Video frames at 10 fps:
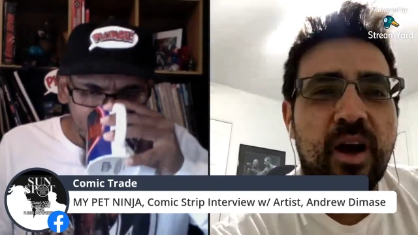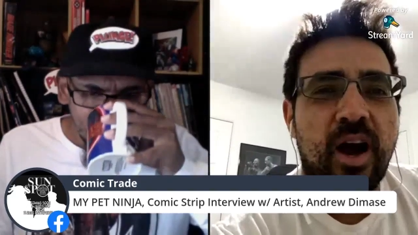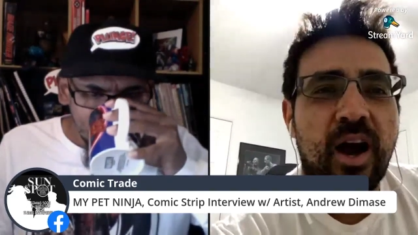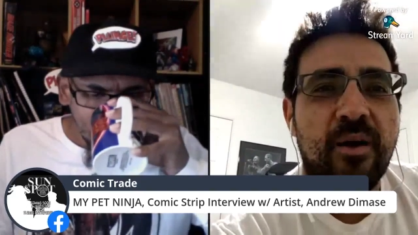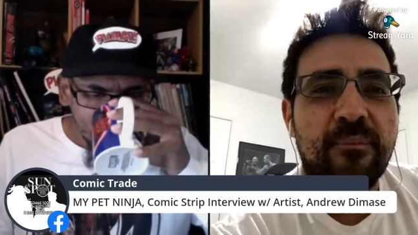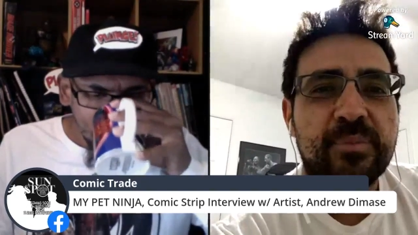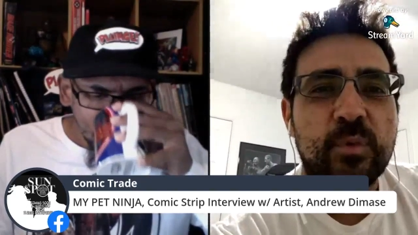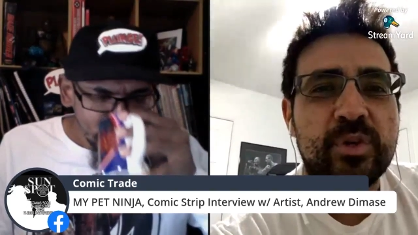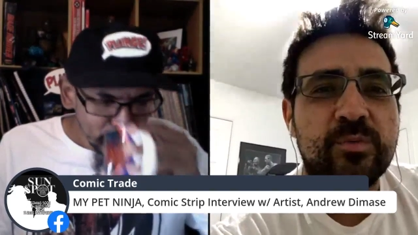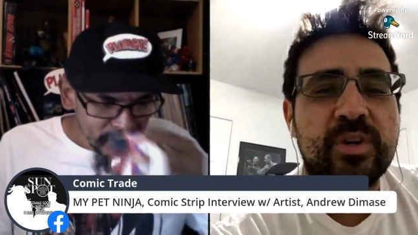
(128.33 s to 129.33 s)
Speaker 1: Um,
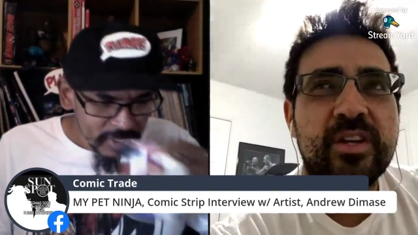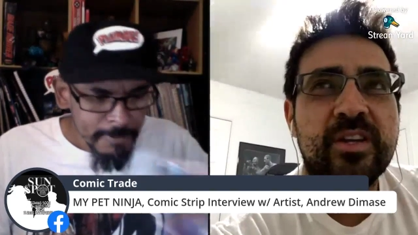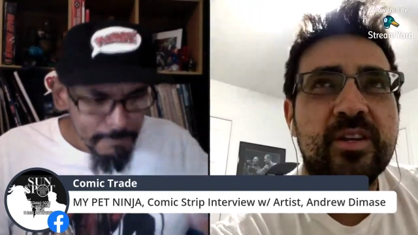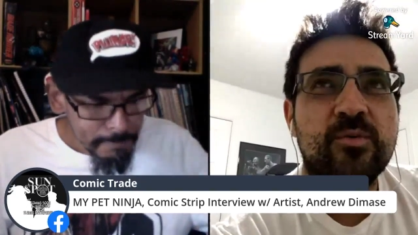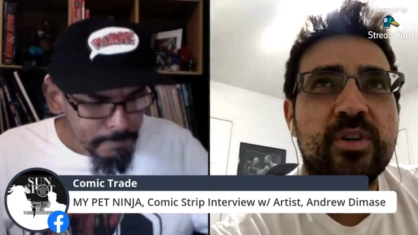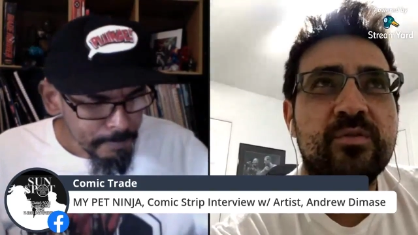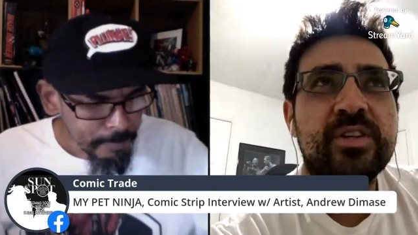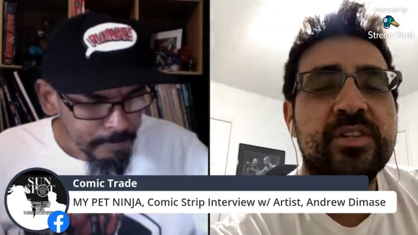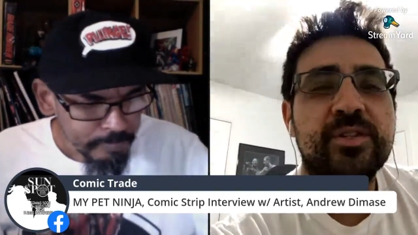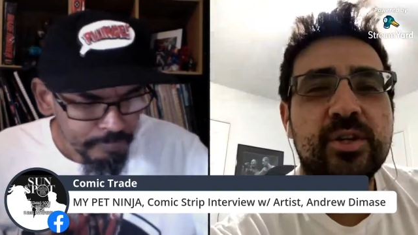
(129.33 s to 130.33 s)
we, we we
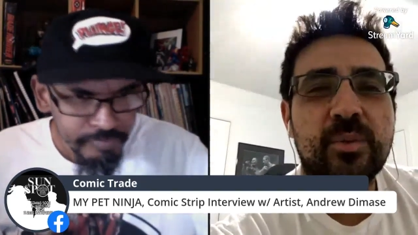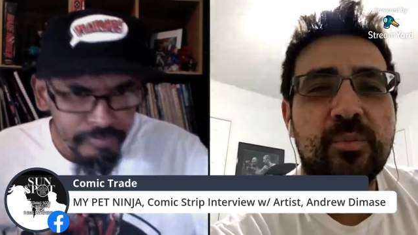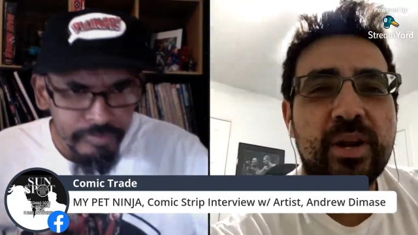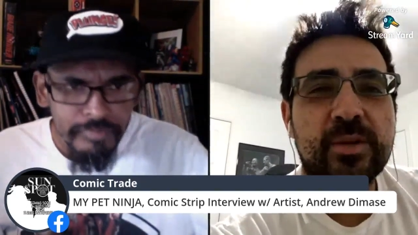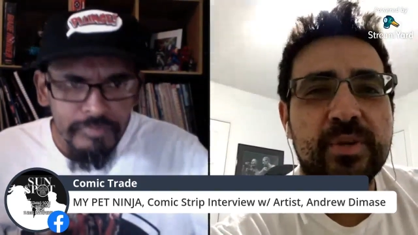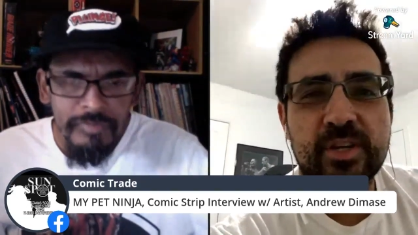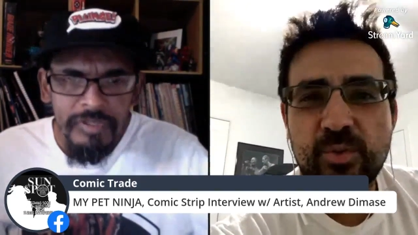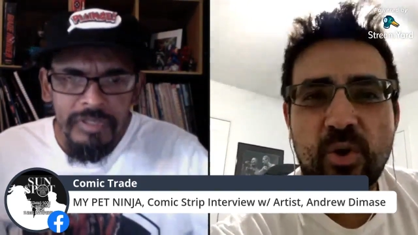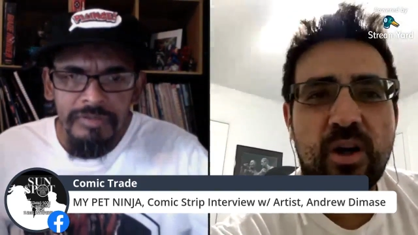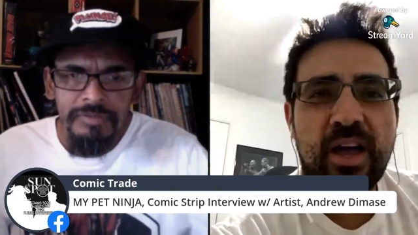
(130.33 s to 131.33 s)
recently took a break because
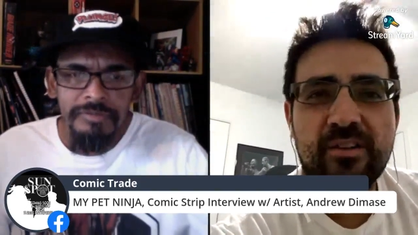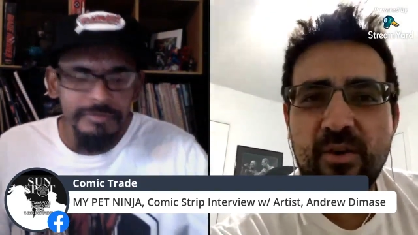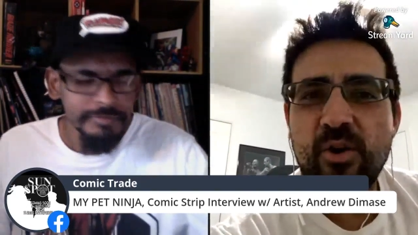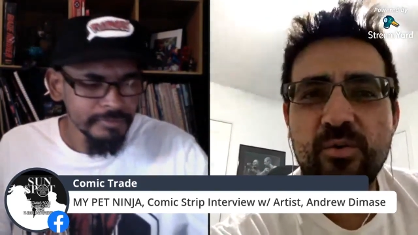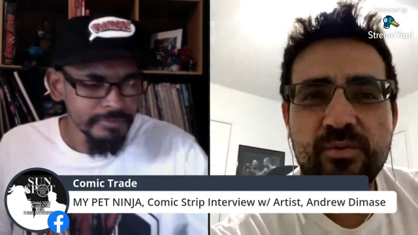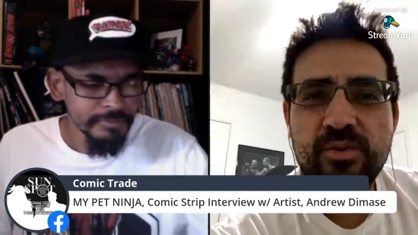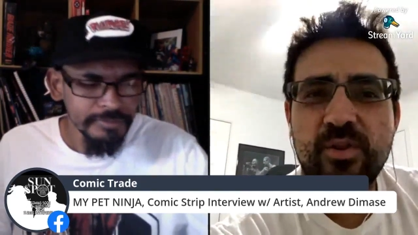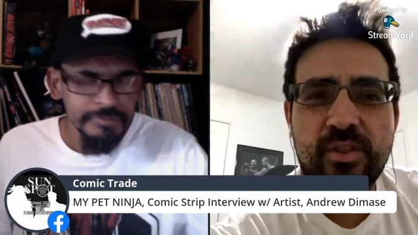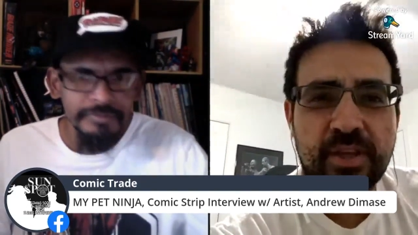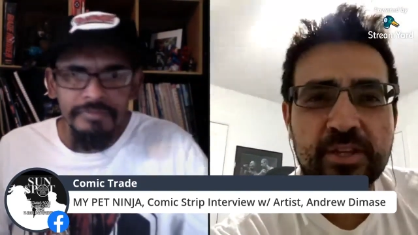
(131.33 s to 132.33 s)
we all have our own
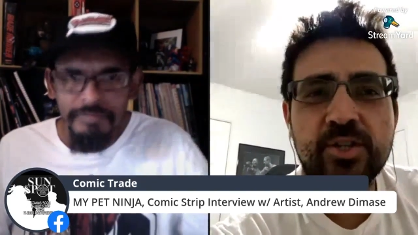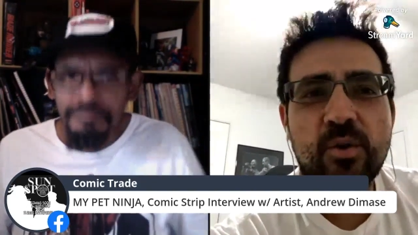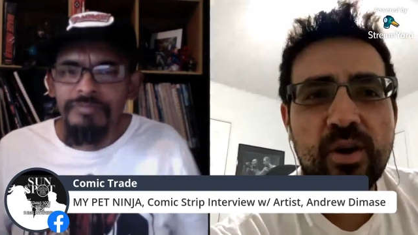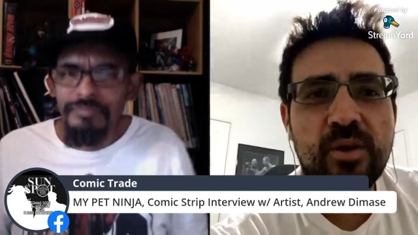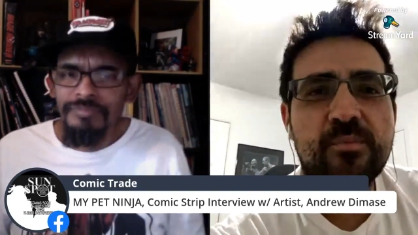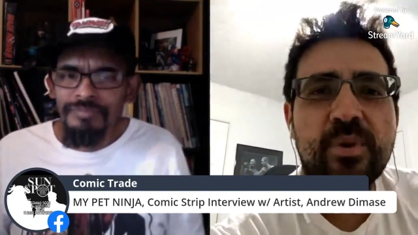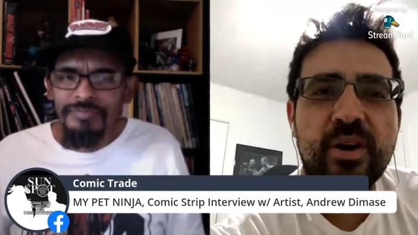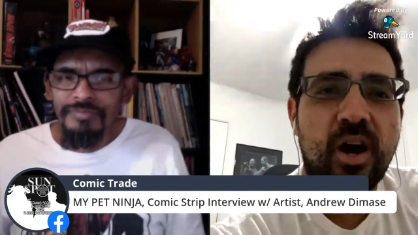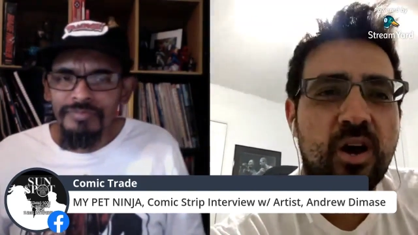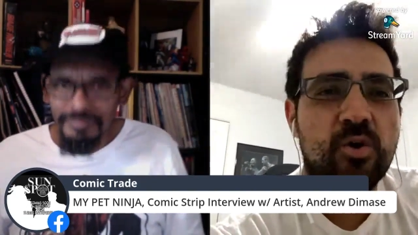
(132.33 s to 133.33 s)
things going on, but
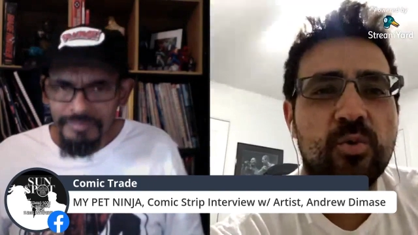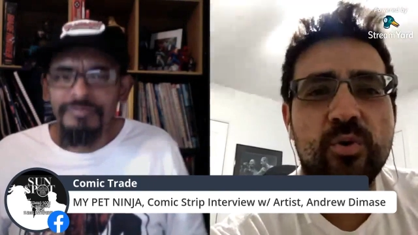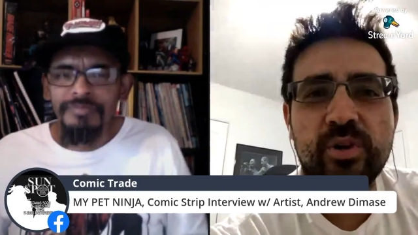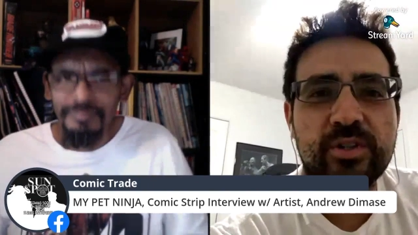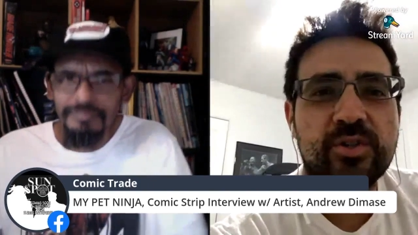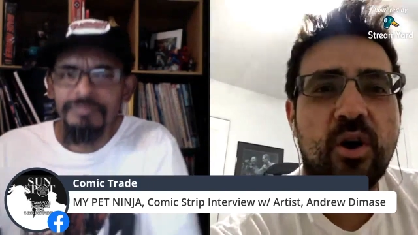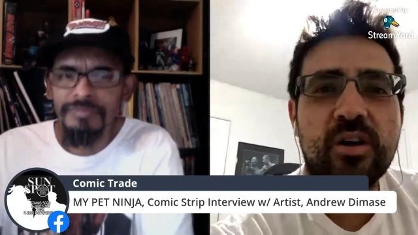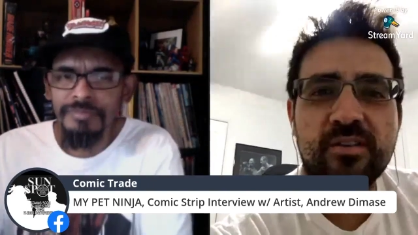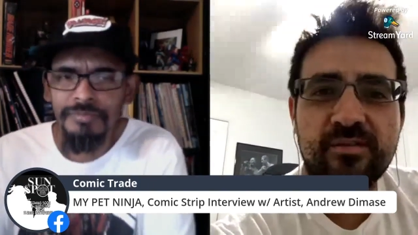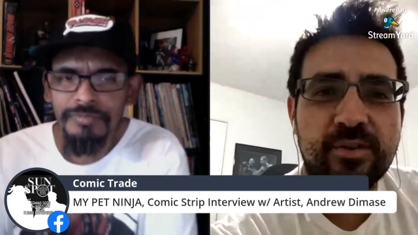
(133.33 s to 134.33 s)
uh, we were in
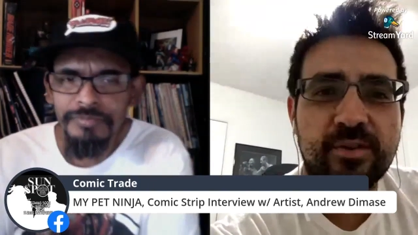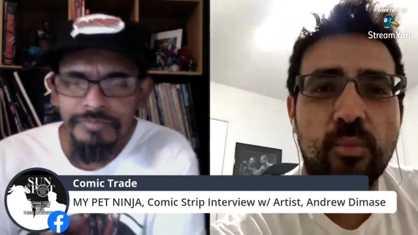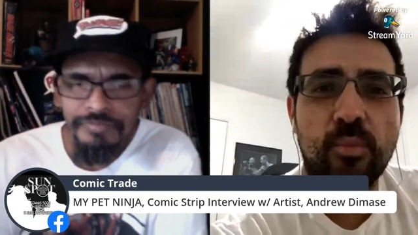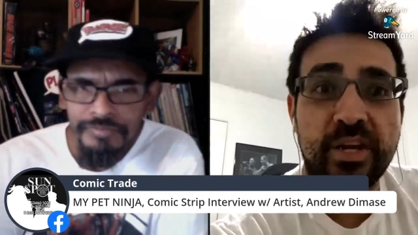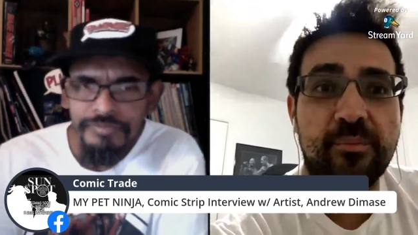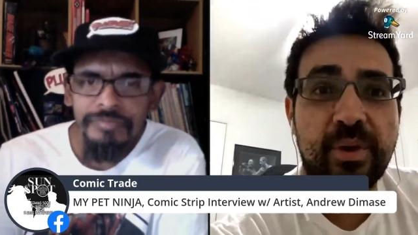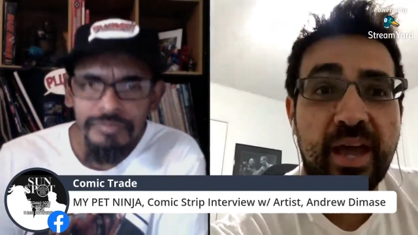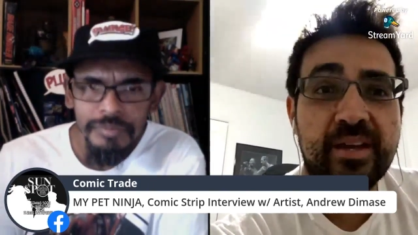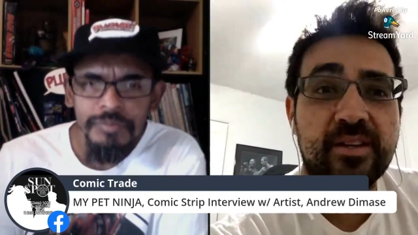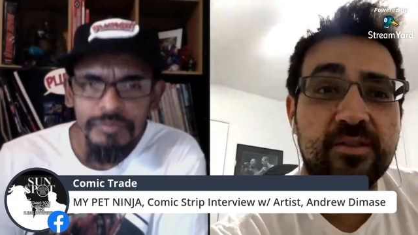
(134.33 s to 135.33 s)
talk of you know bringing it
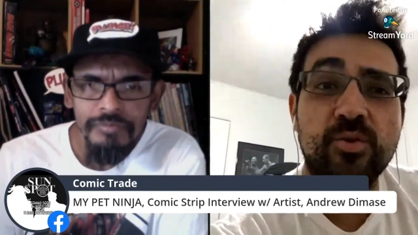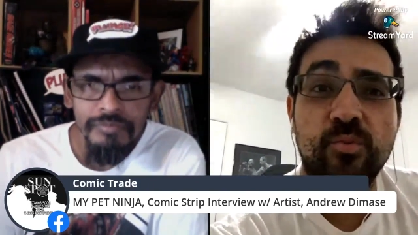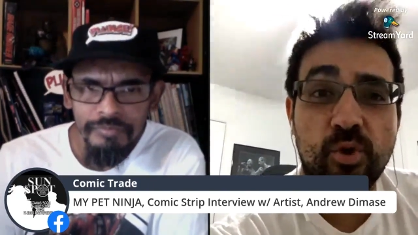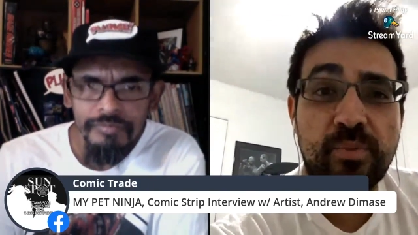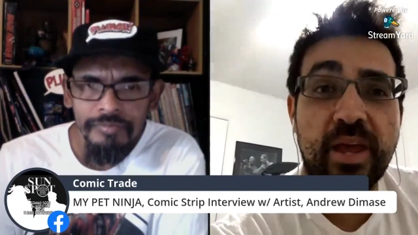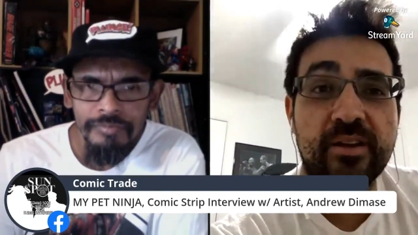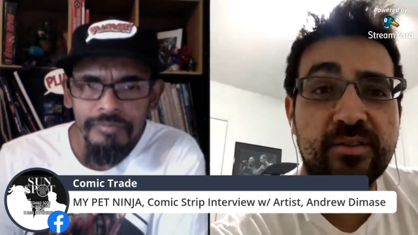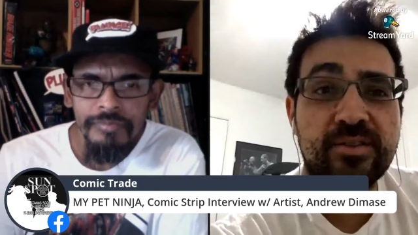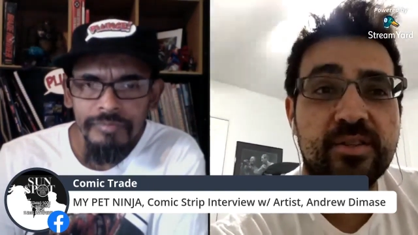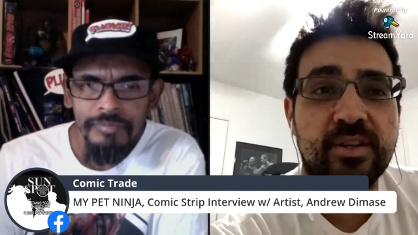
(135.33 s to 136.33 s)
back and doing more
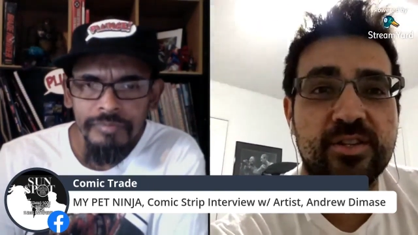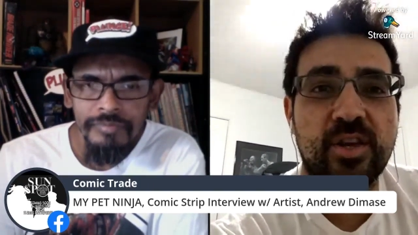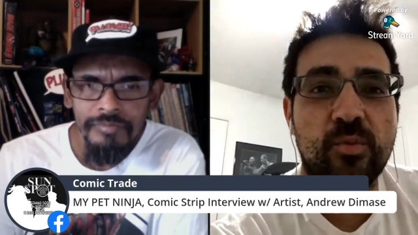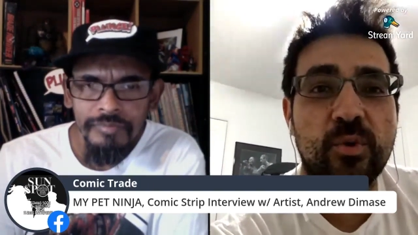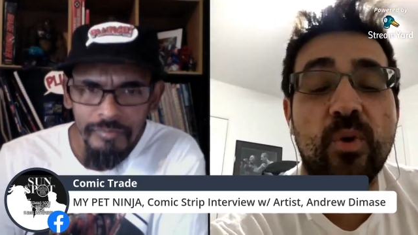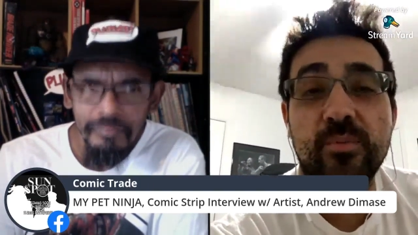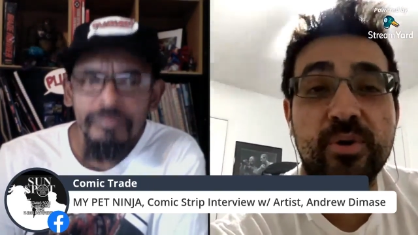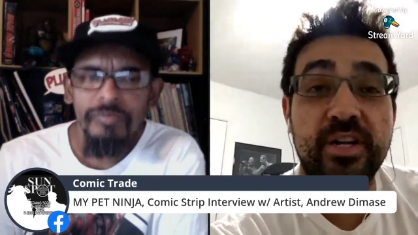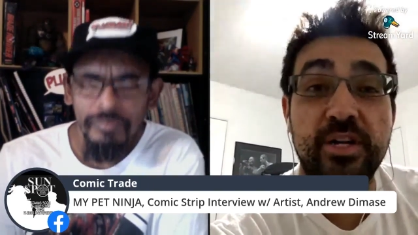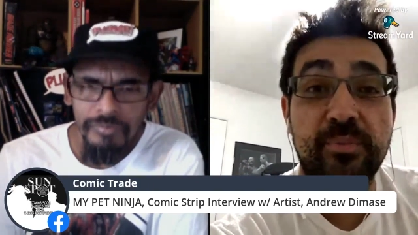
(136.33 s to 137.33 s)
panels because uh, we want to
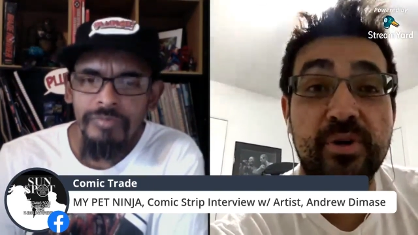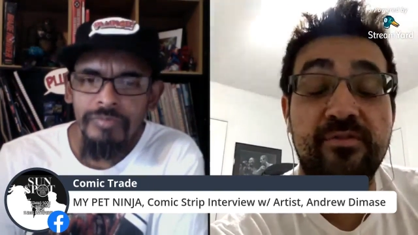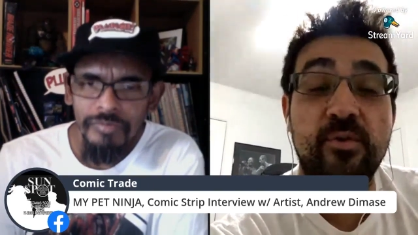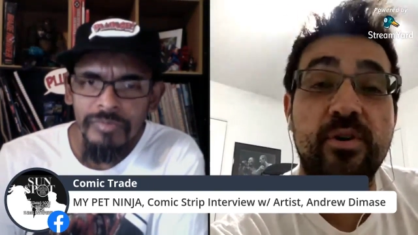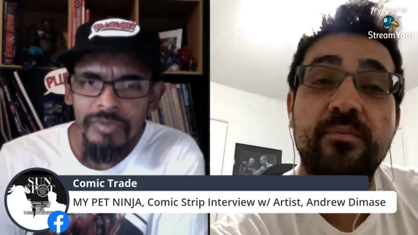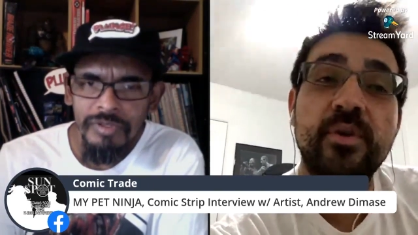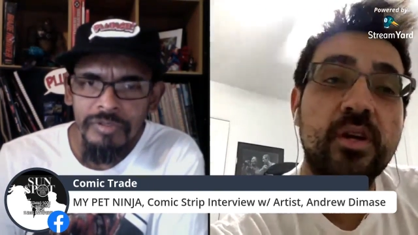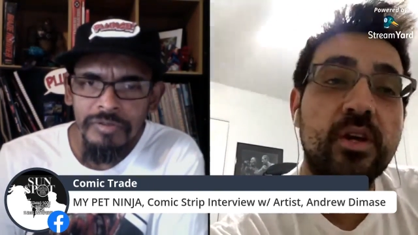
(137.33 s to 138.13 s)
put it in a book form.